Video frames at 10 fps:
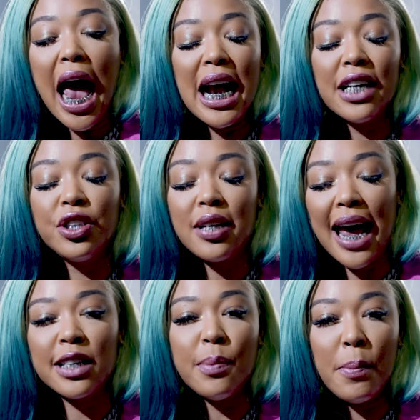And I just
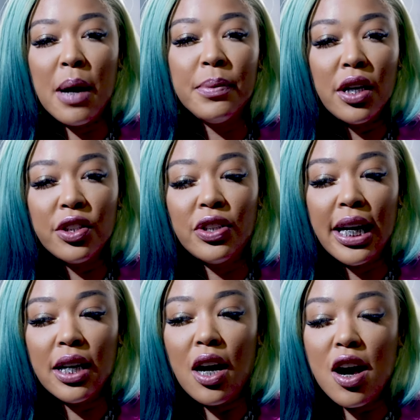asked my mom the other
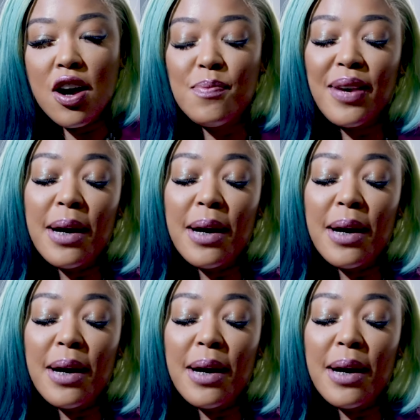day to um,